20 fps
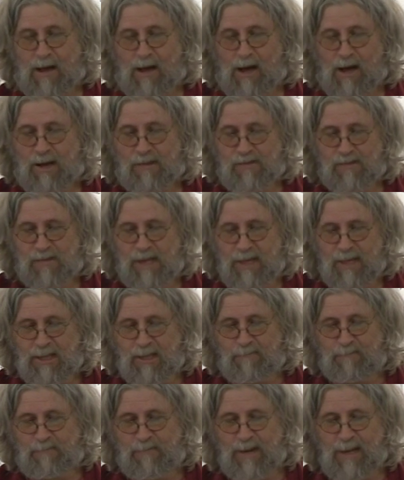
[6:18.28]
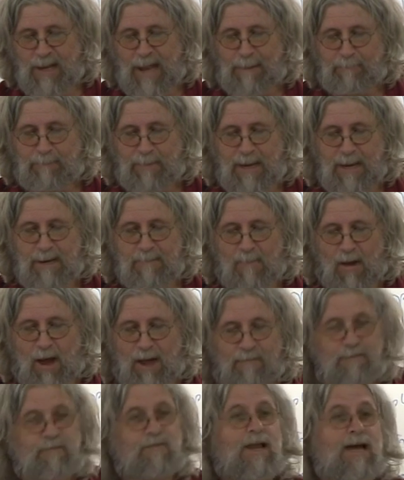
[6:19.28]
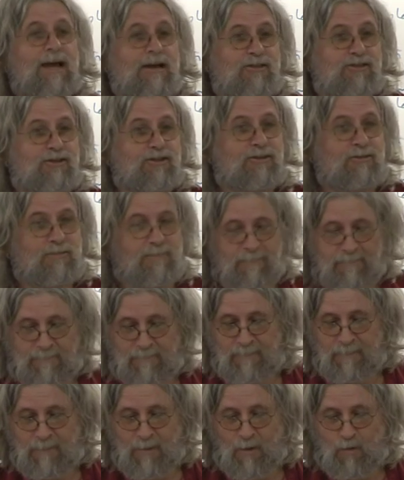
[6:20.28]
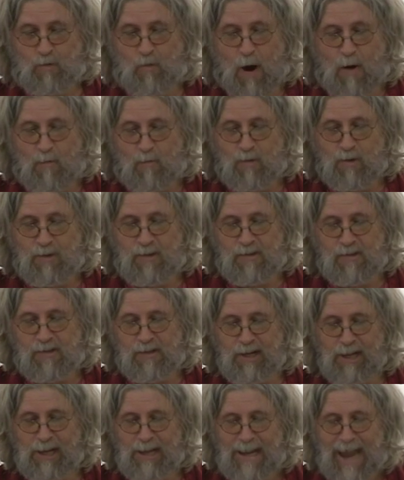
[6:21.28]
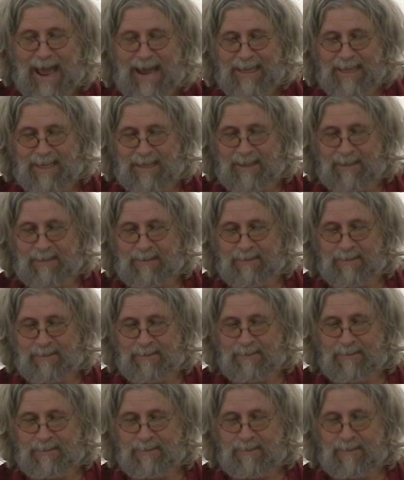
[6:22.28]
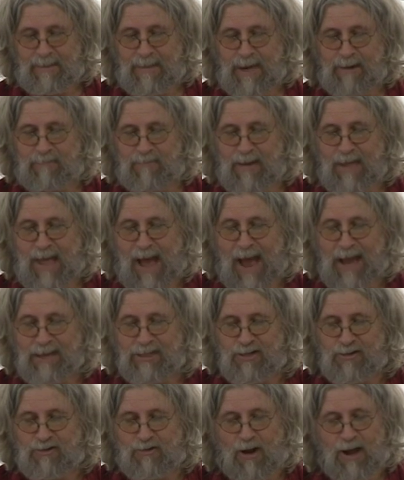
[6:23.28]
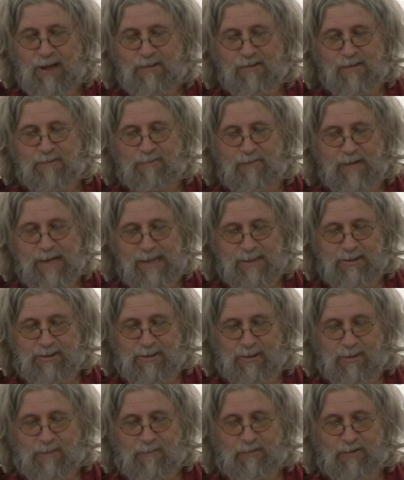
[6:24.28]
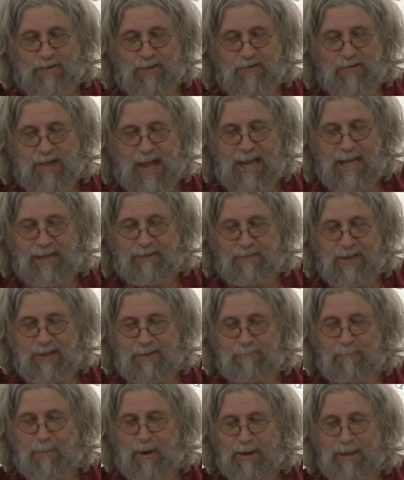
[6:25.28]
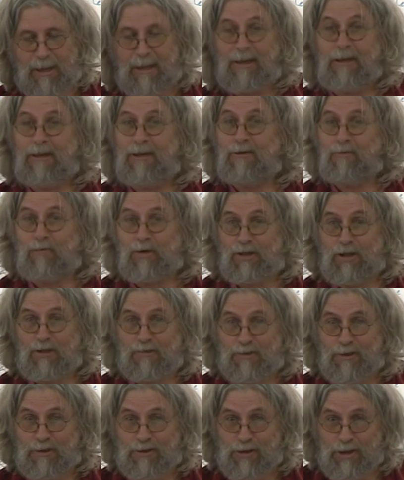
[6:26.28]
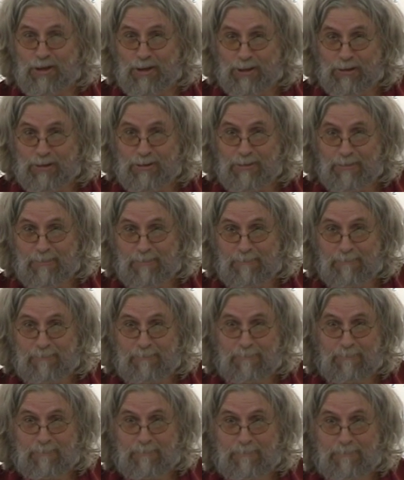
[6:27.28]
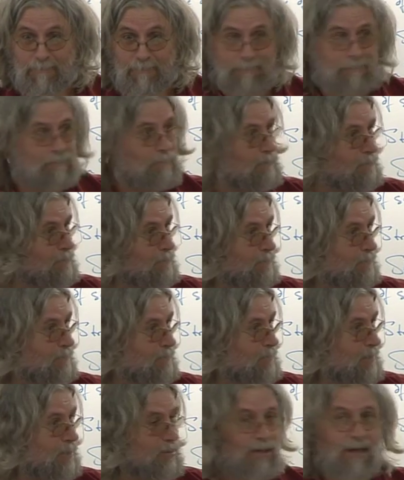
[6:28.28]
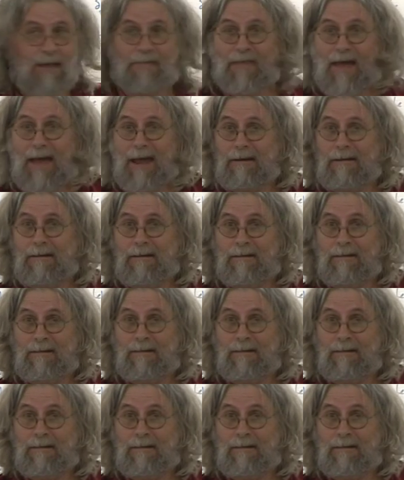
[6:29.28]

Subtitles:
I seek to fill up in my flesh what was still lacking in regard to Christ's afflictions for the sake of his body, which is the church. Did you get that?